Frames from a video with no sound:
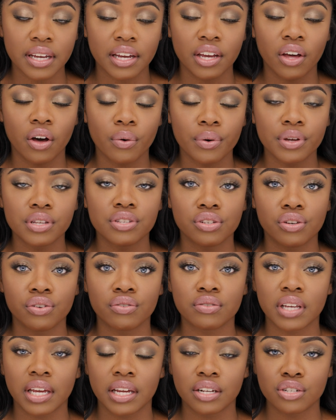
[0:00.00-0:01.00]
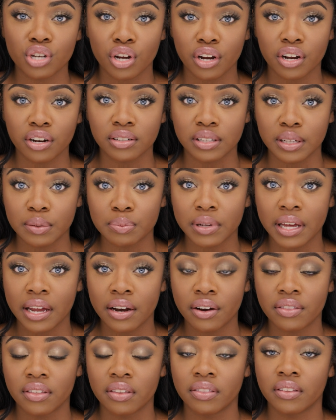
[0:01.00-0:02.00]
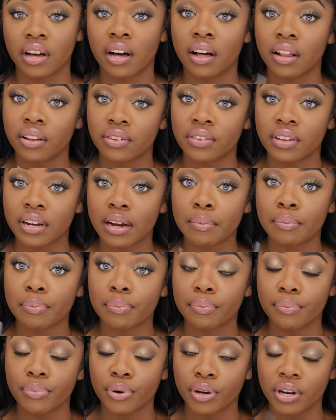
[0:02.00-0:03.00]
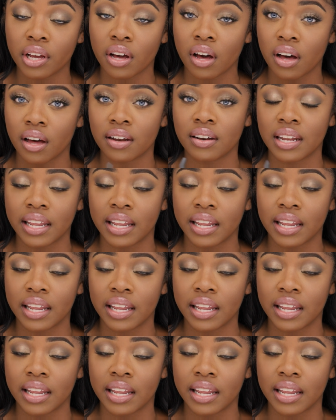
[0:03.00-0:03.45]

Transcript: I always use a darker lip liner than the color that I'm putting on,